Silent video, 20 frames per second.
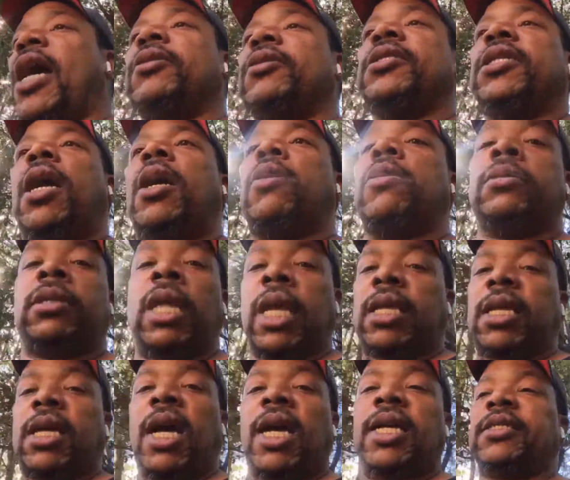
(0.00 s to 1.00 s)
the Chow
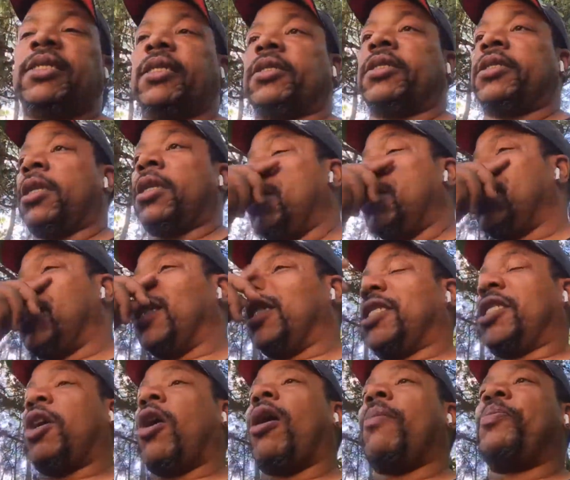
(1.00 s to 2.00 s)
Chow, they cousins.
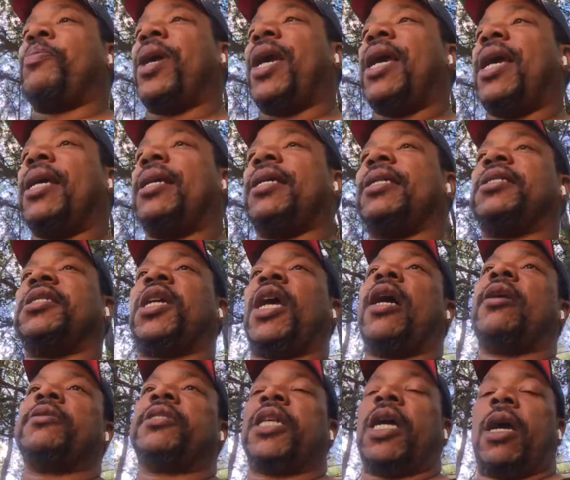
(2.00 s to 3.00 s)
The Shar-Pei and the
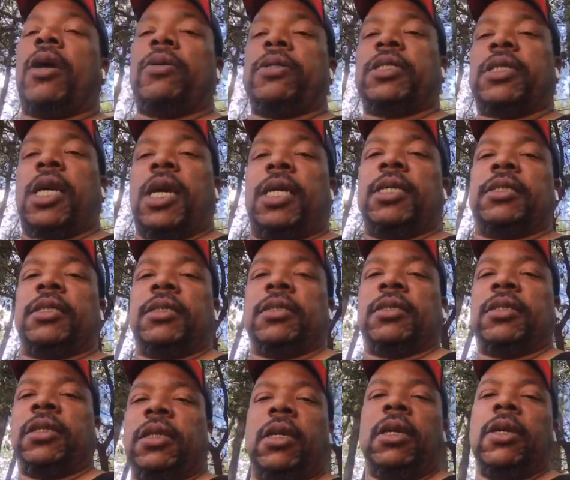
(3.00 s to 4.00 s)
Chow Chow is
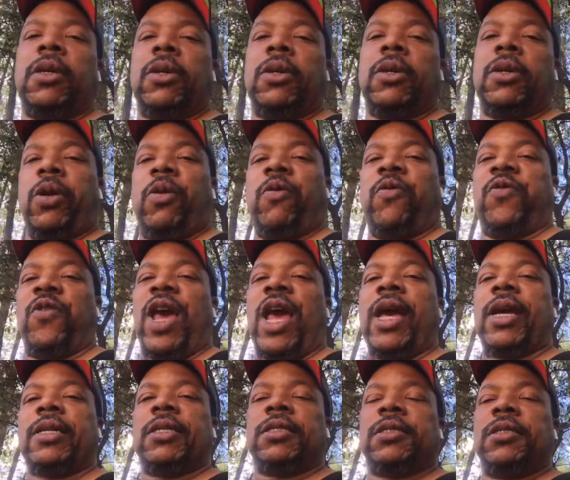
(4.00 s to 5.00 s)
cousins. Real
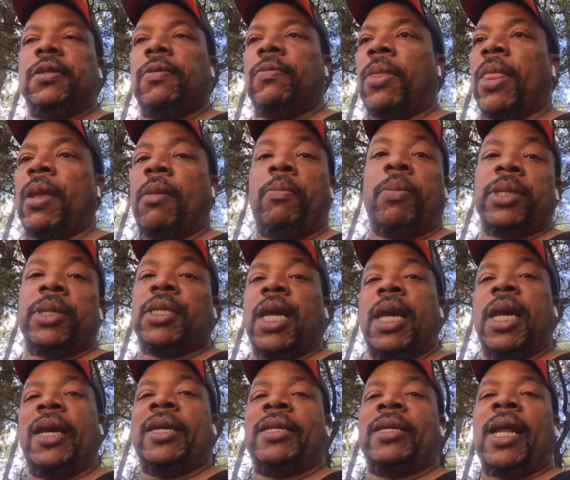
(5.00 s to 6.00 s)
facts. But
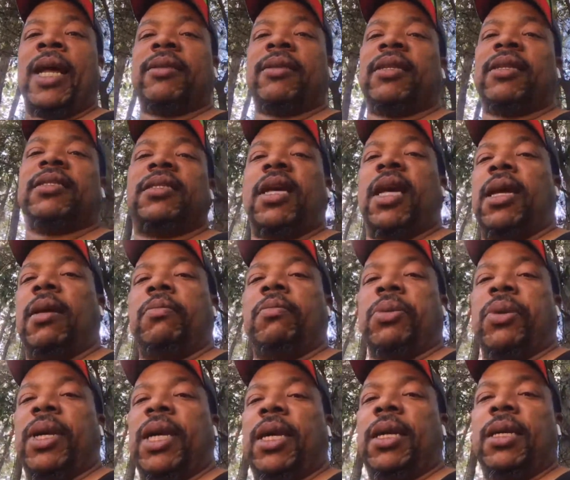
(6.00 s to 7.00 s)
they are not the
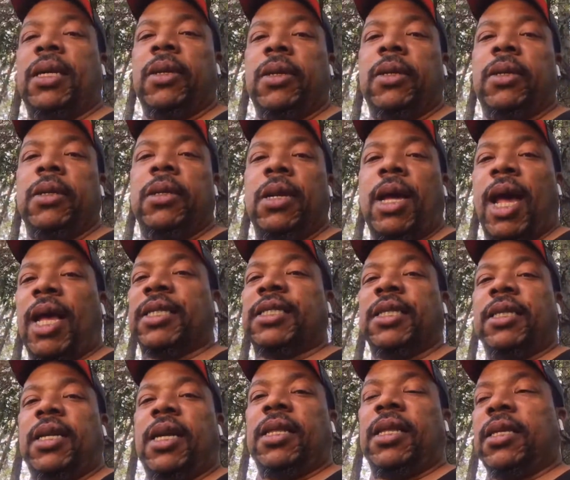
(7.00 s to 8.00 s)
same breed.
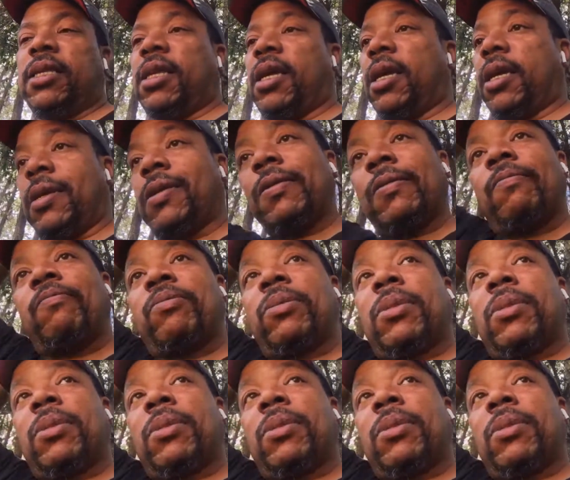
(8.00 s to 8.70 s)
That's another thing.